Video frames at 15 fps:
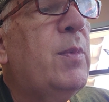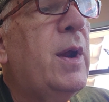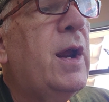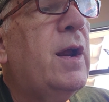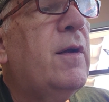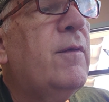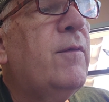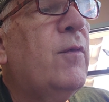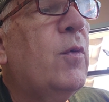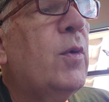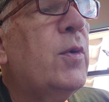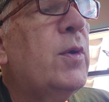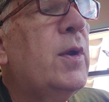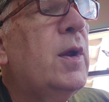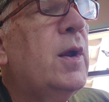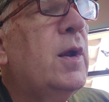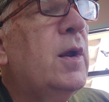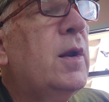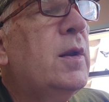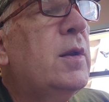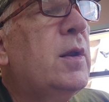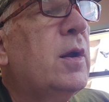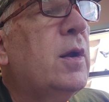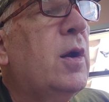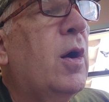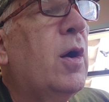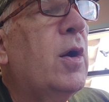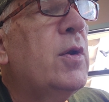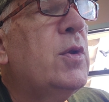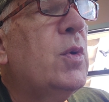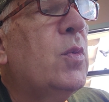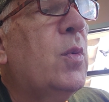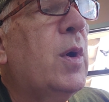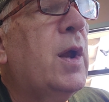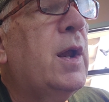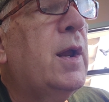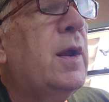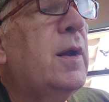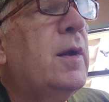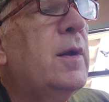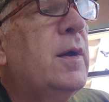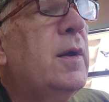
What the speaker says: back and forth to guard the way